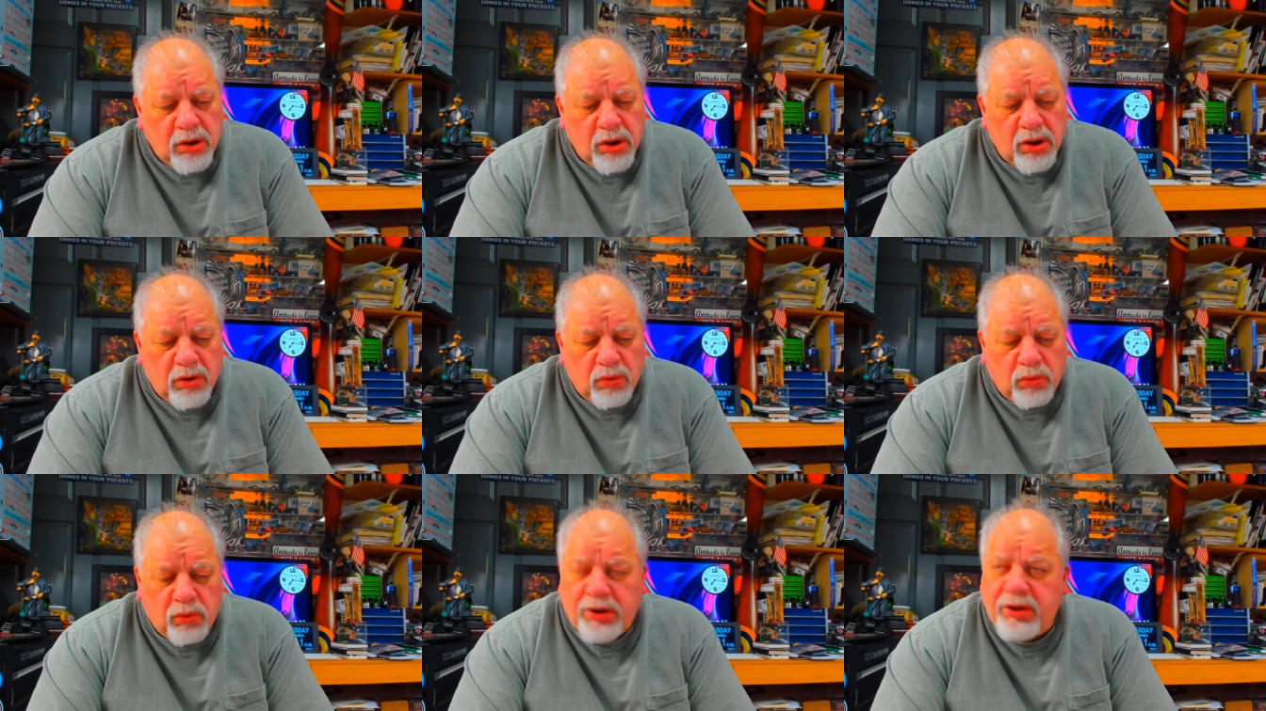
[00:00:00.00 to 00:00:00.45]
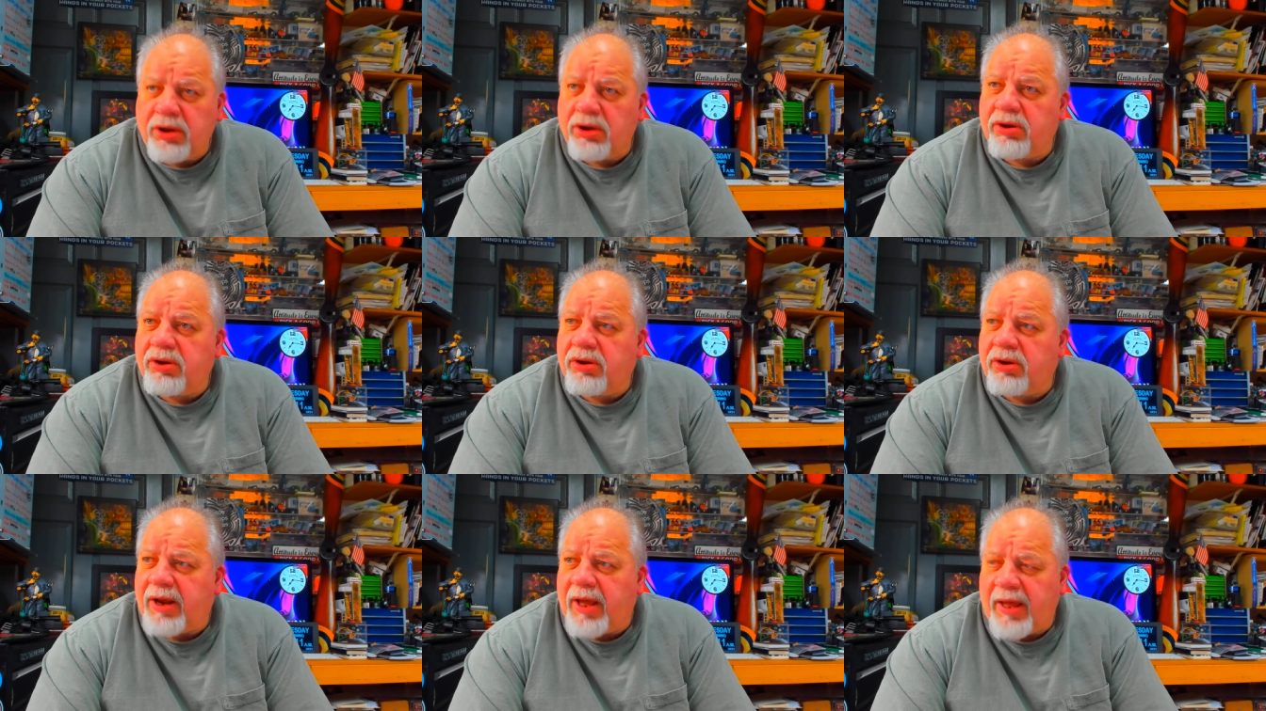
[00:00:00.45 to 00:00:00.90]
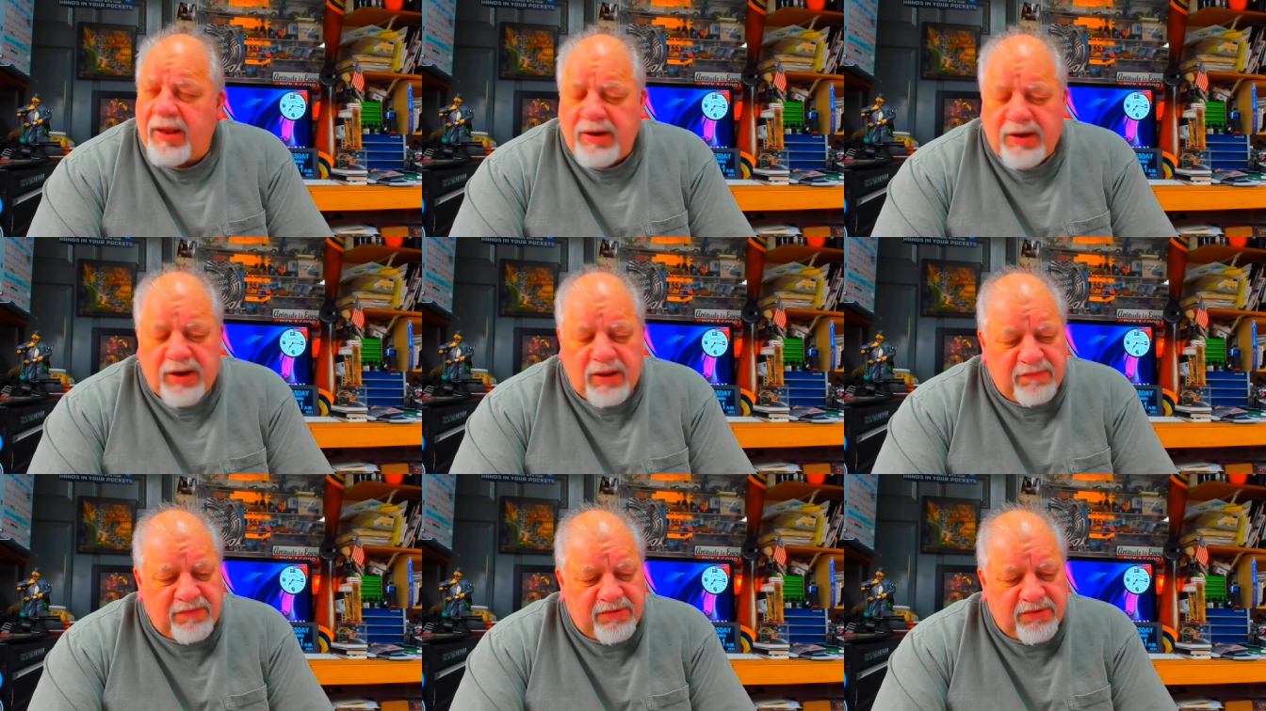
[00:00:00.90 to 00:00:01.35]
What you're good at
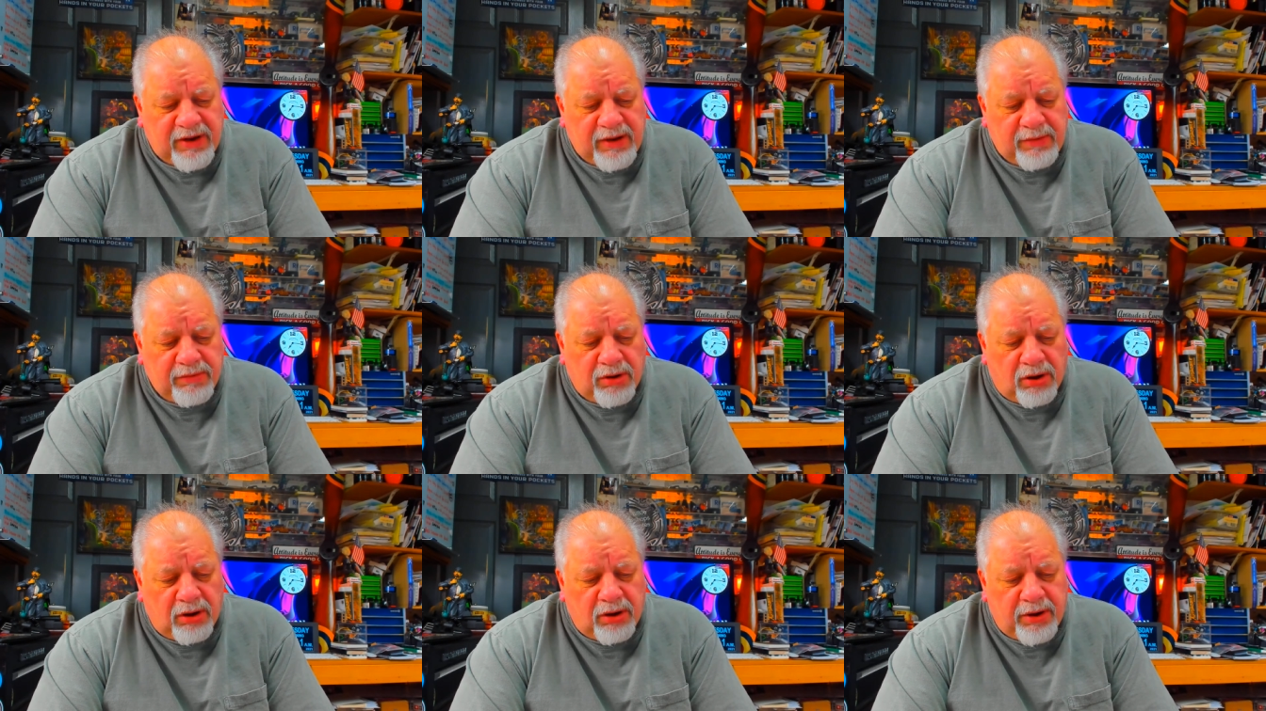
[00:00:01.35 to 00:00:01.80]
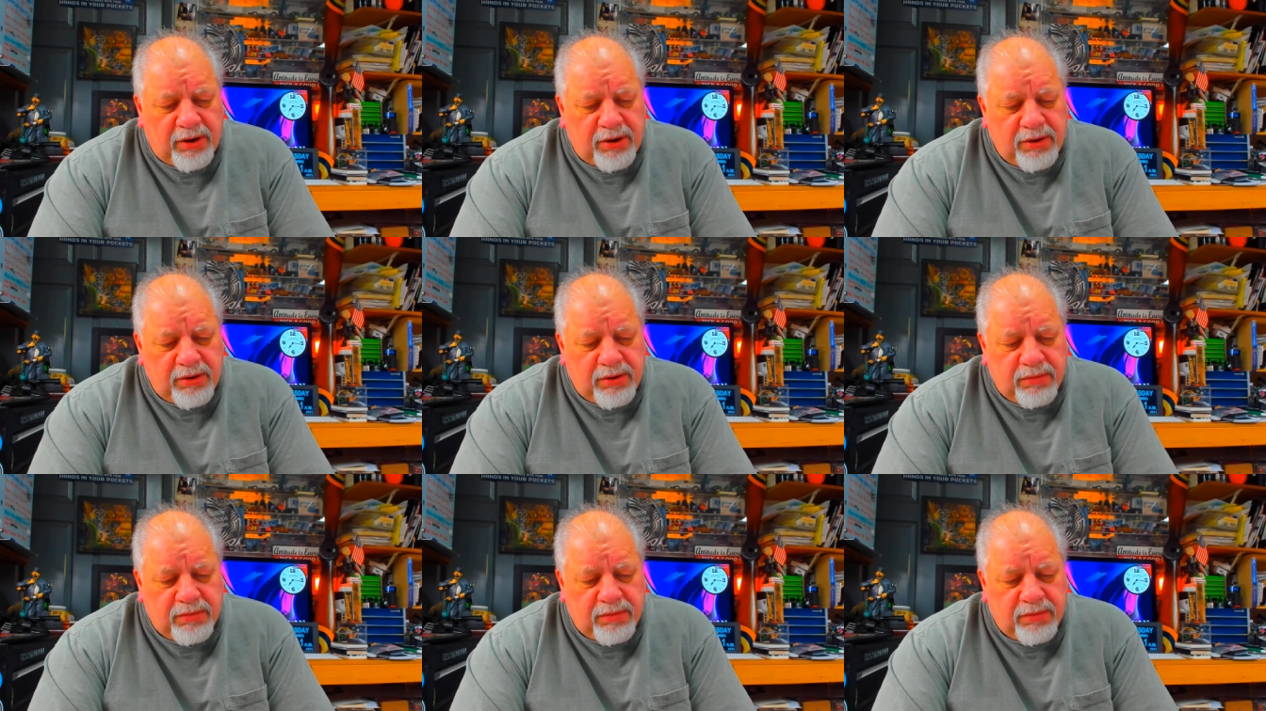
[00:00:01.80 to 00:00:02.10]
never seems hard.